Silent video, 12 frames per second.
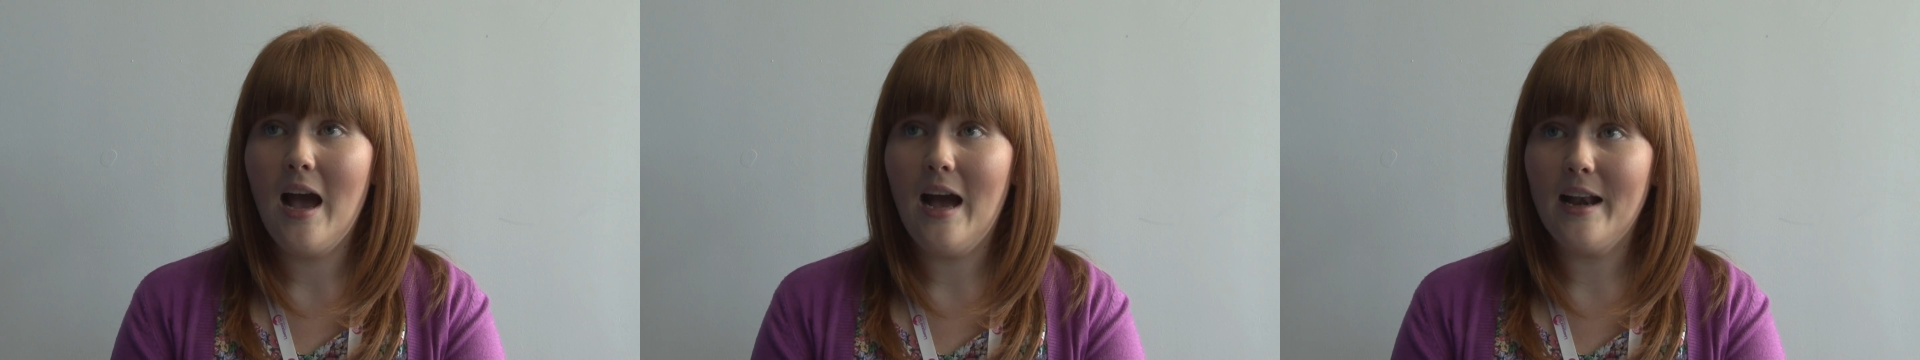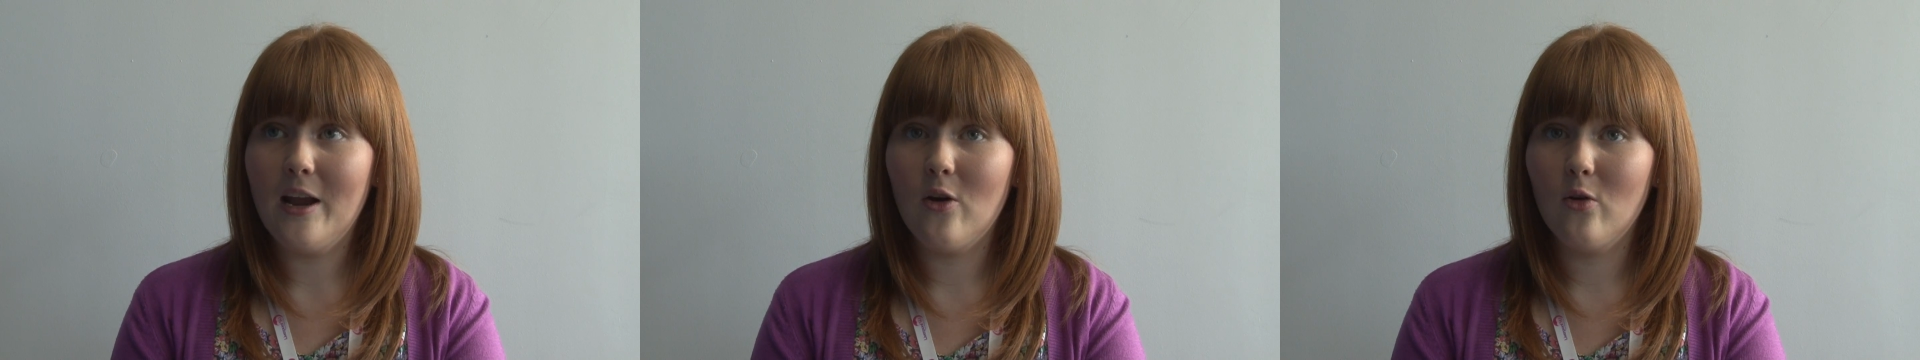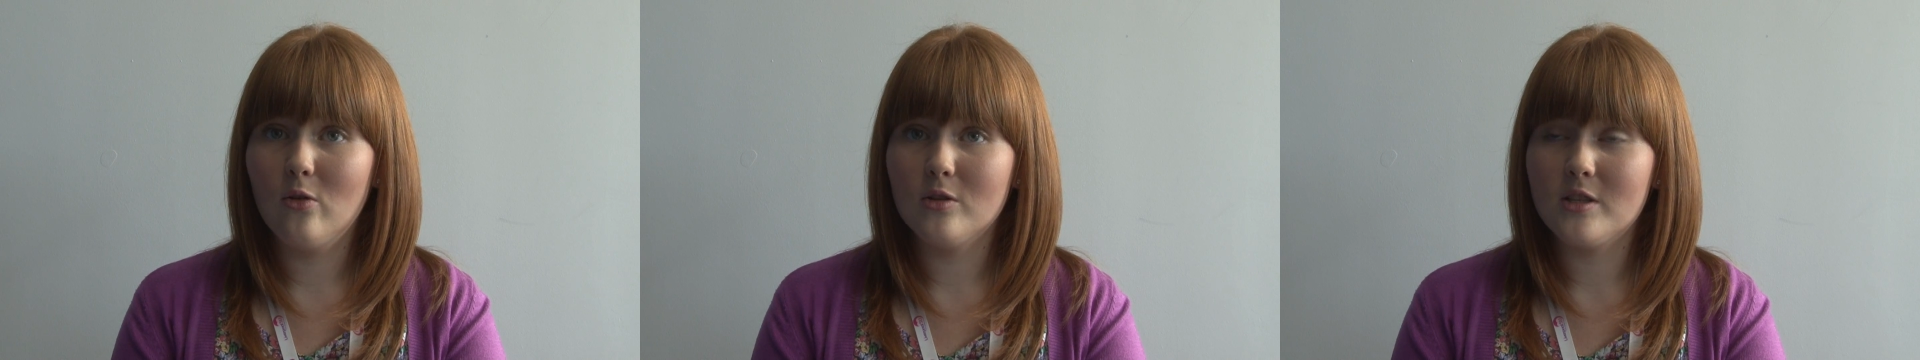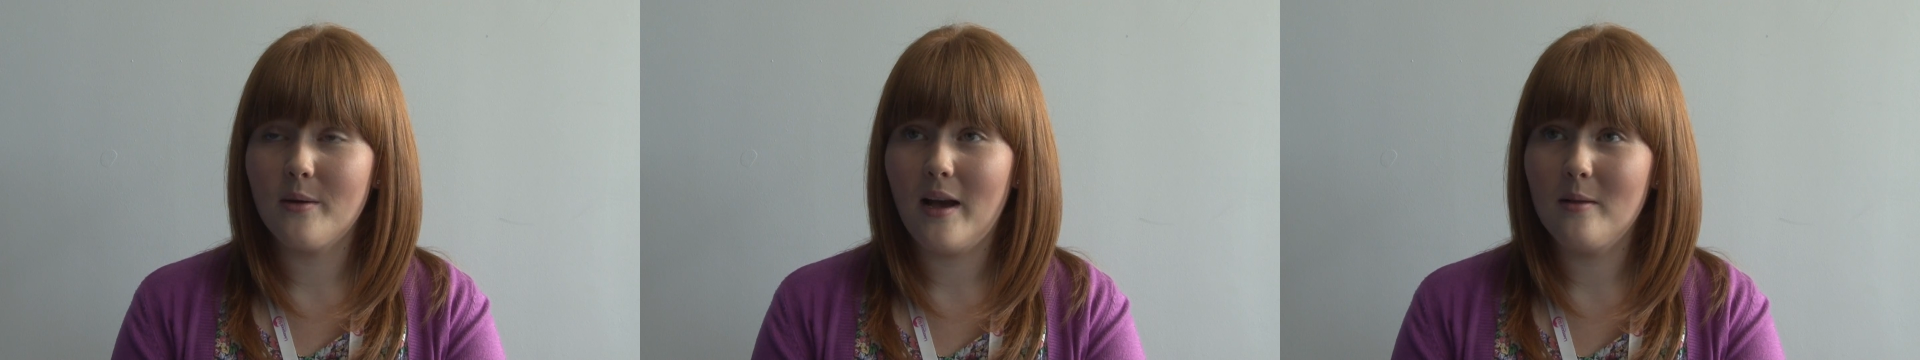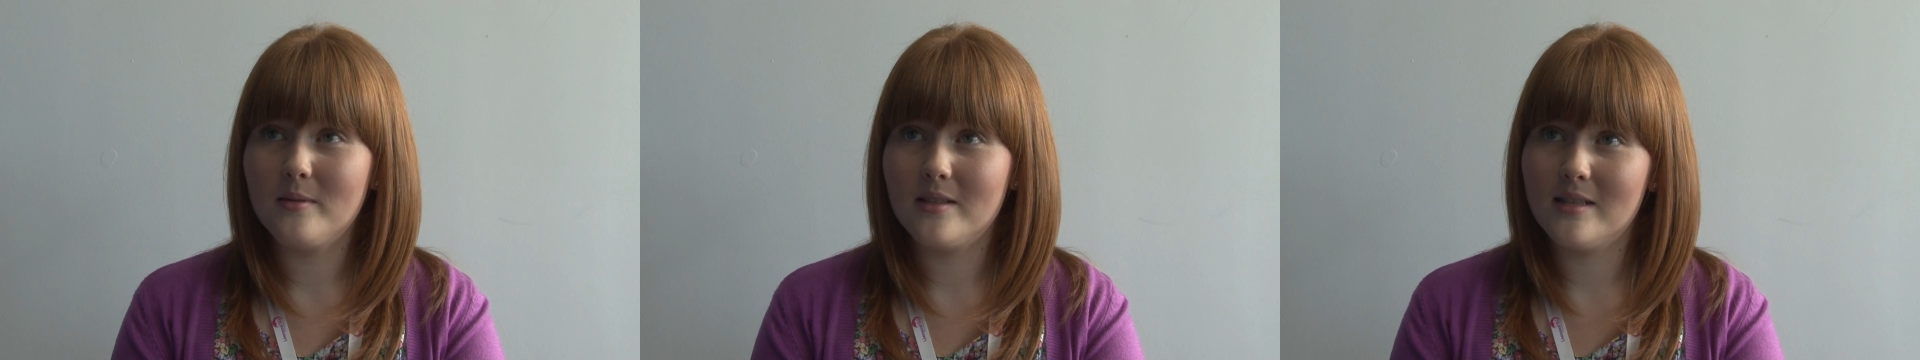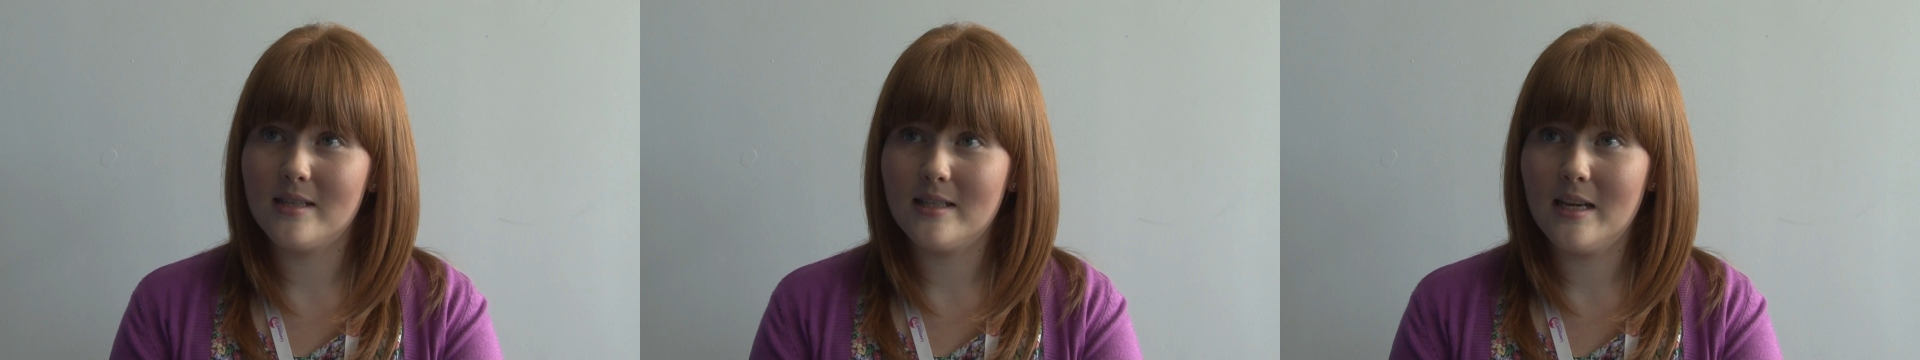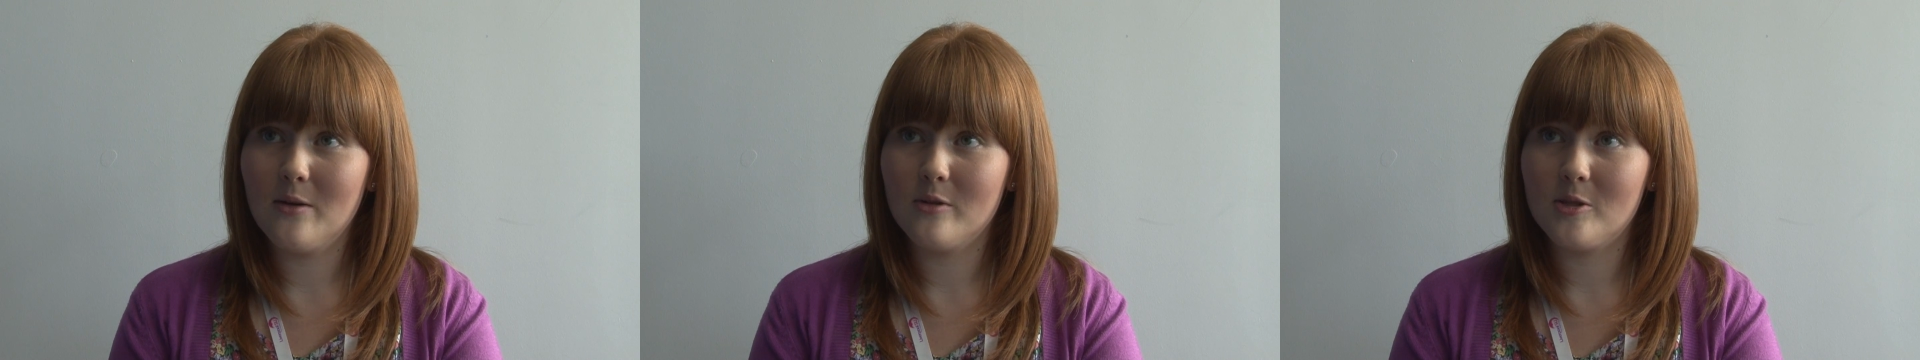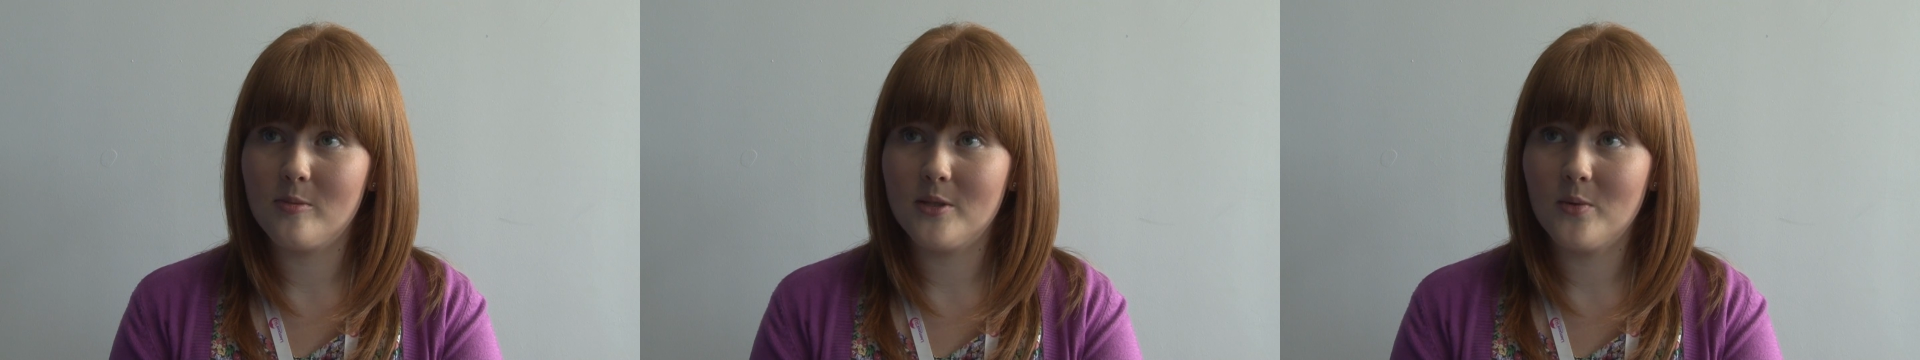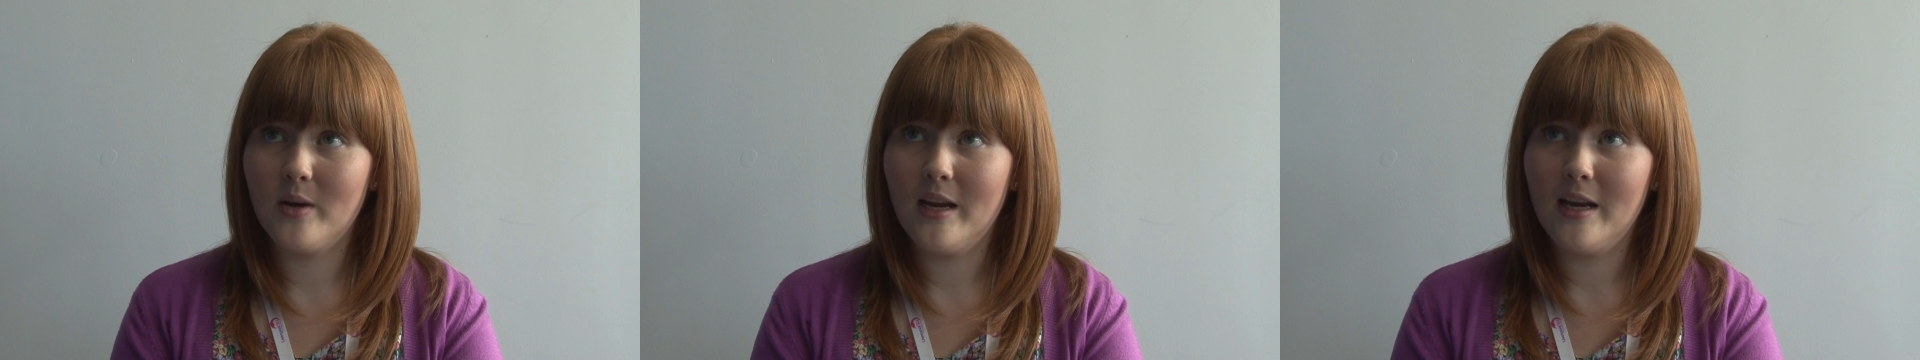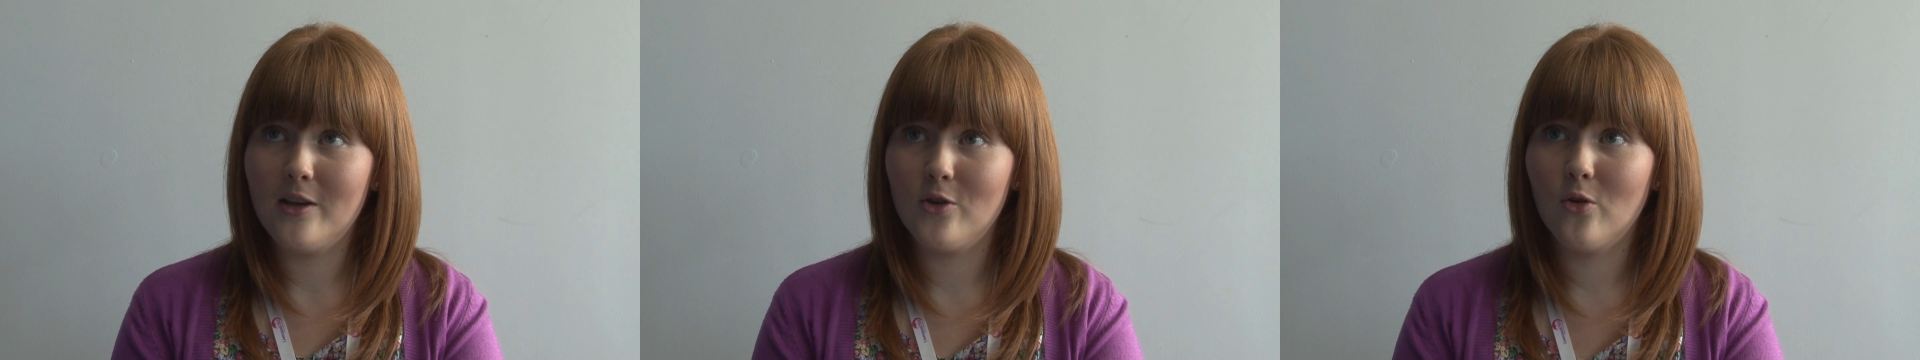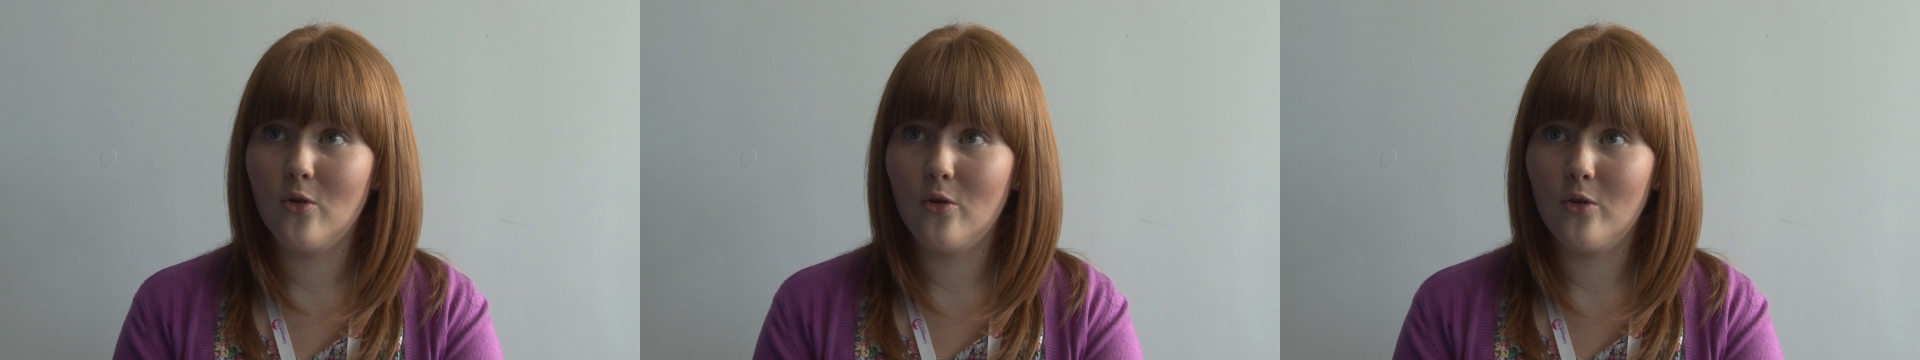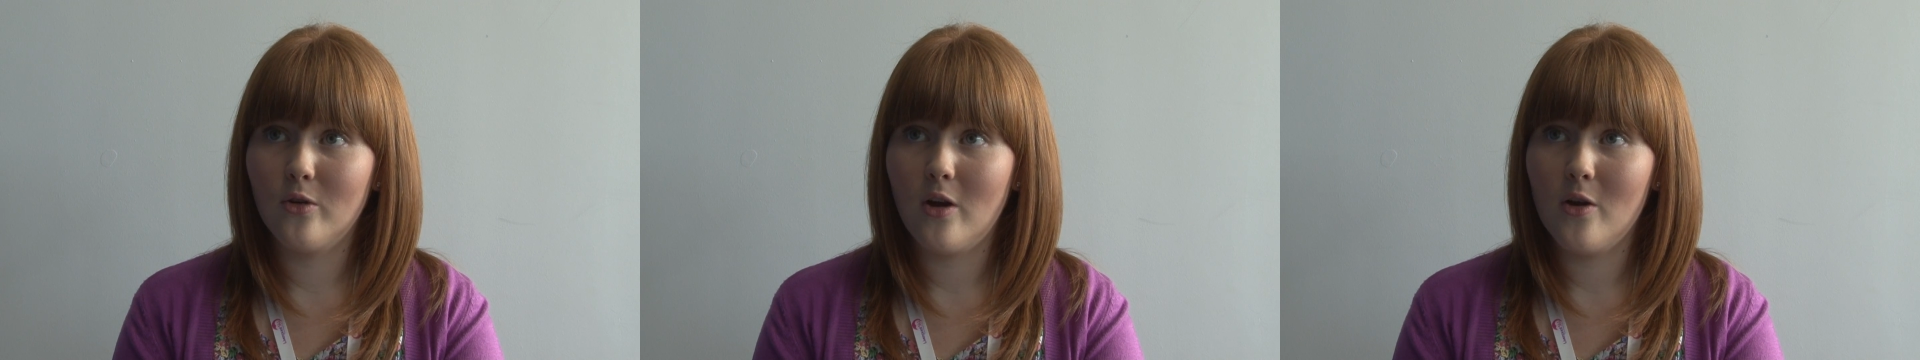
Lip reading: And it also helps to distinguish between your